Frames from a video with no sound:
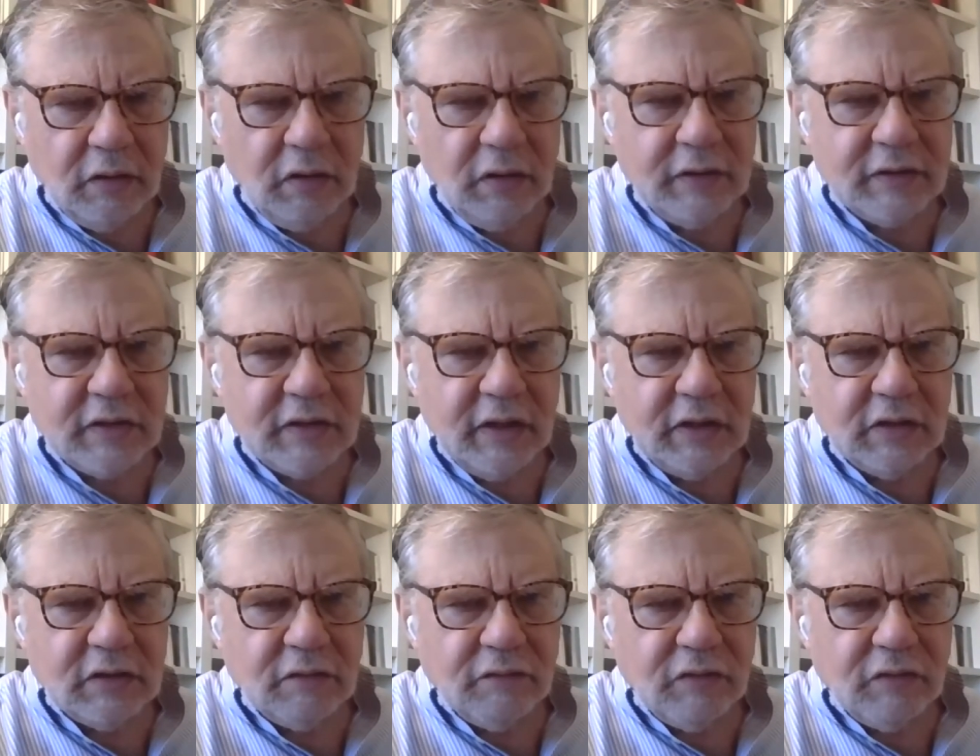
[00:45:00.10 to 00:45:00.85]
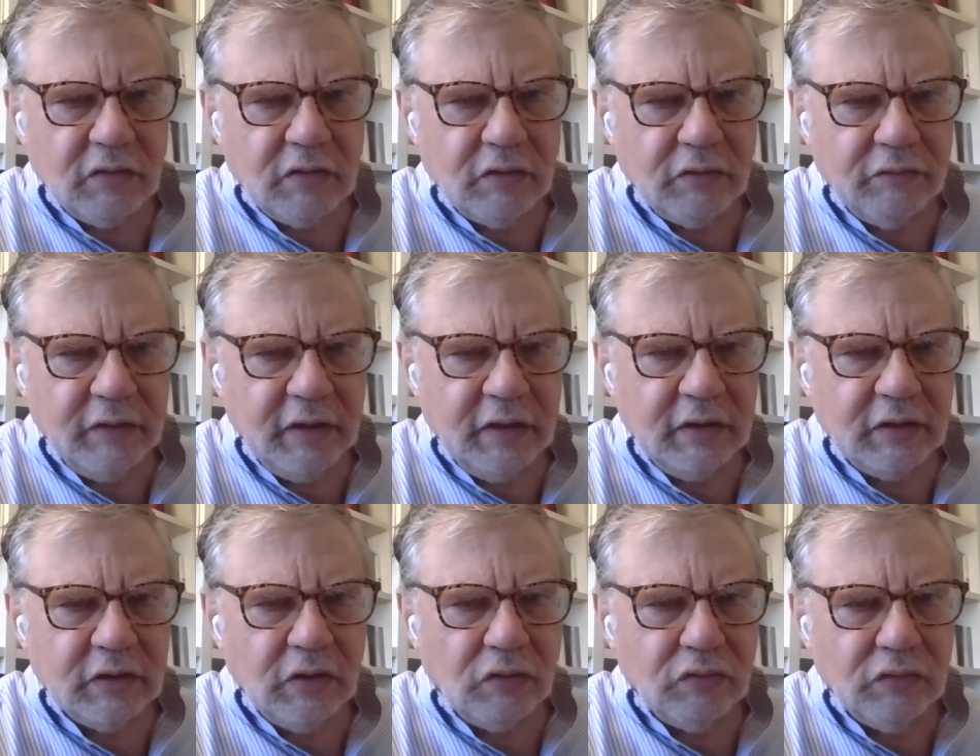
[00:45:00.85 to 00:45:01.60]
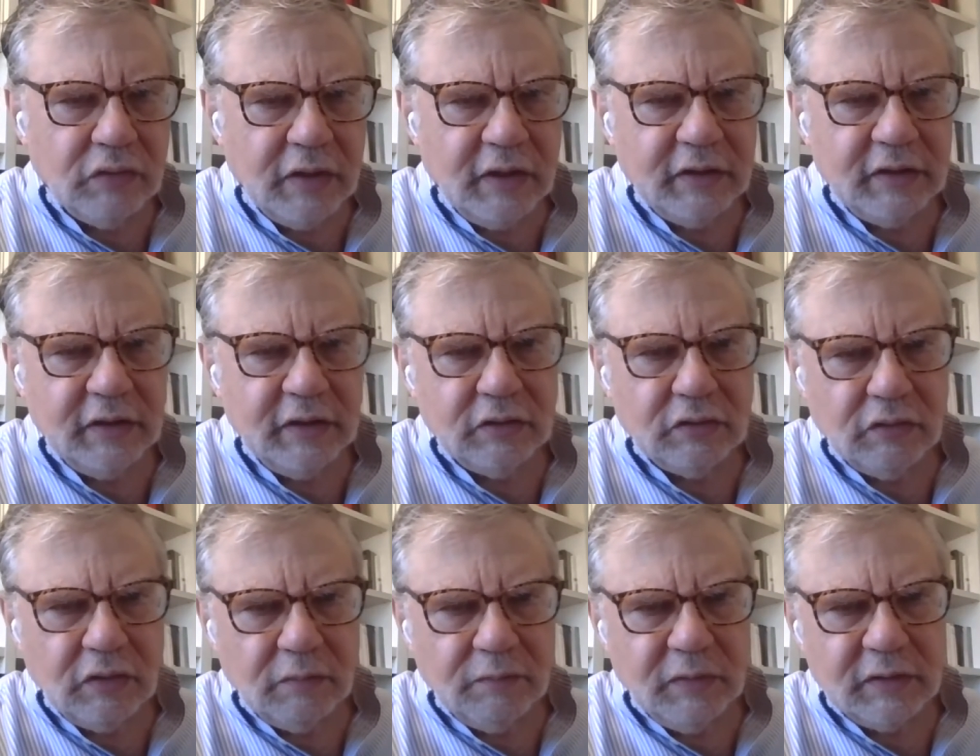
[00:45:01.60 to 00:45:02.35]
an early stage of your career, don't get
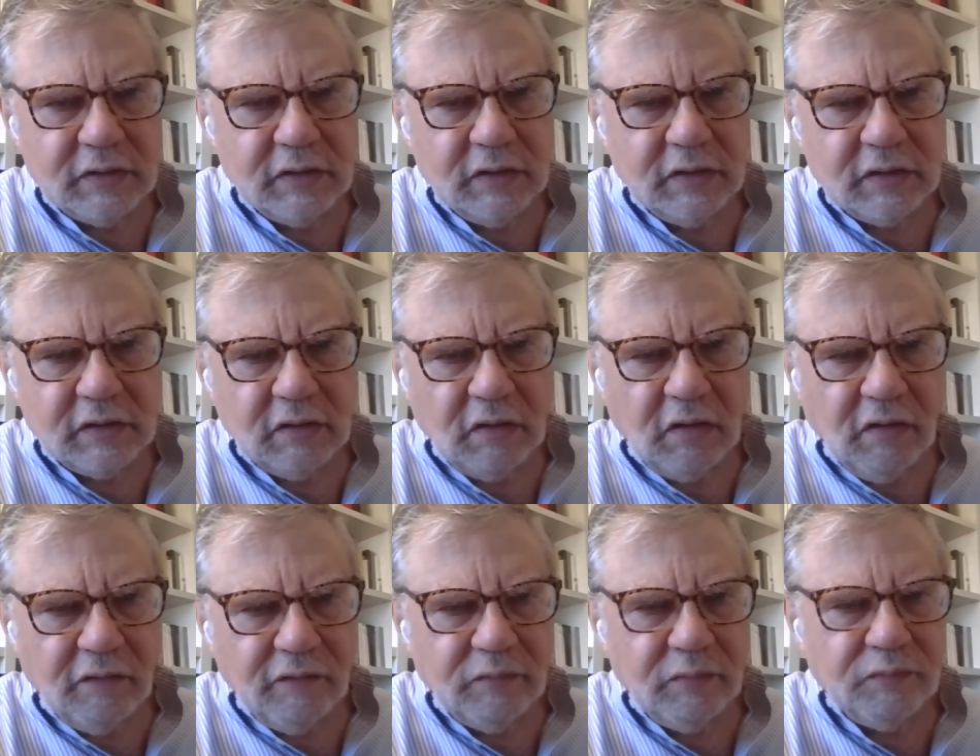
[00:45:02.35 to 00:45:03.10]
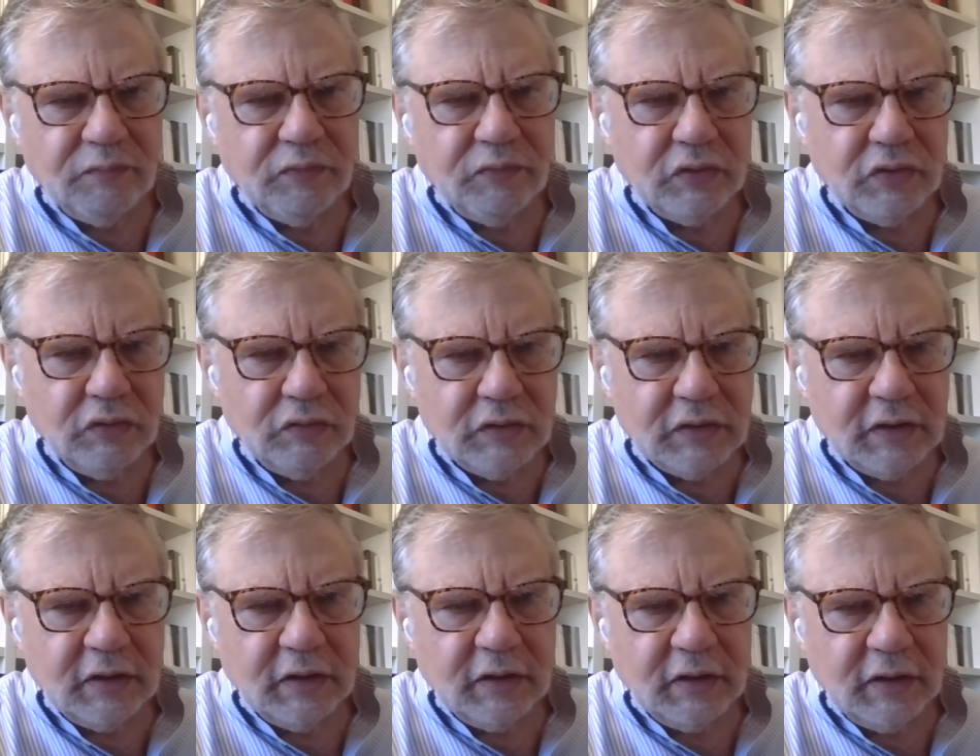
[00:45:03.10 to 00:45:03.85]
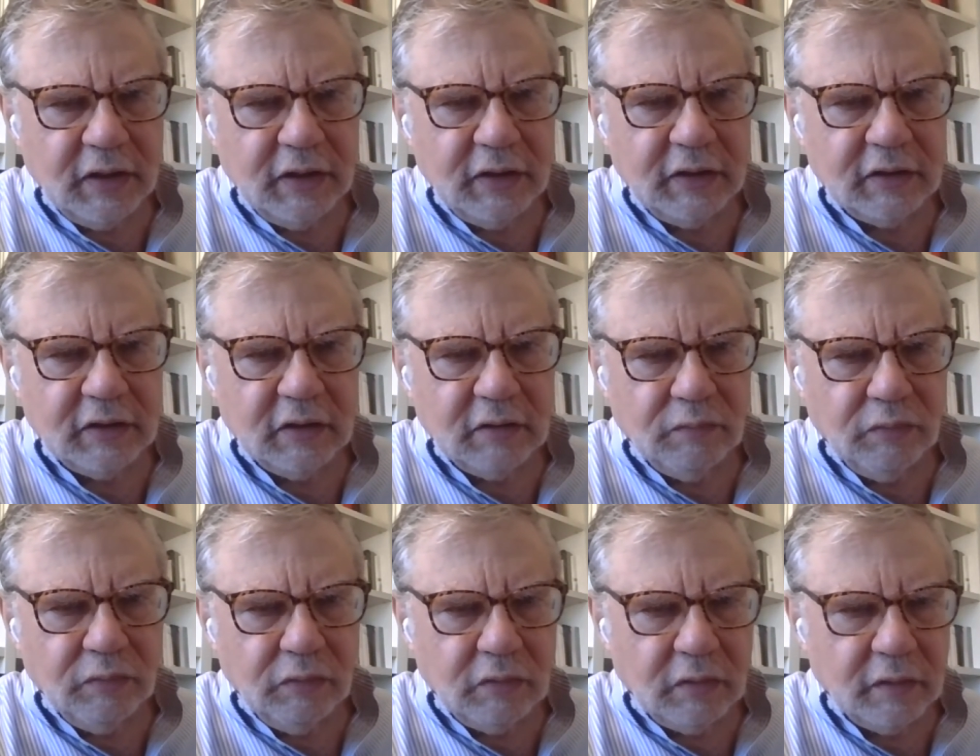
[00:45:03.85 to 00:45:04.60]
into the business of producing an
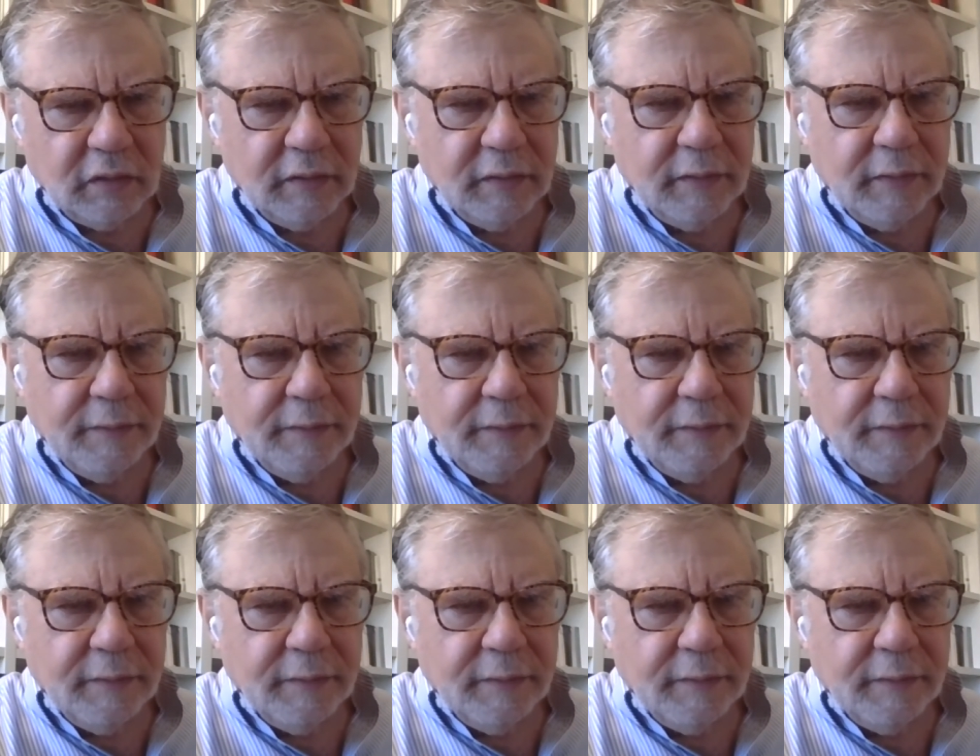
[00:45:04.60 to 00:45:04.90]
edited book.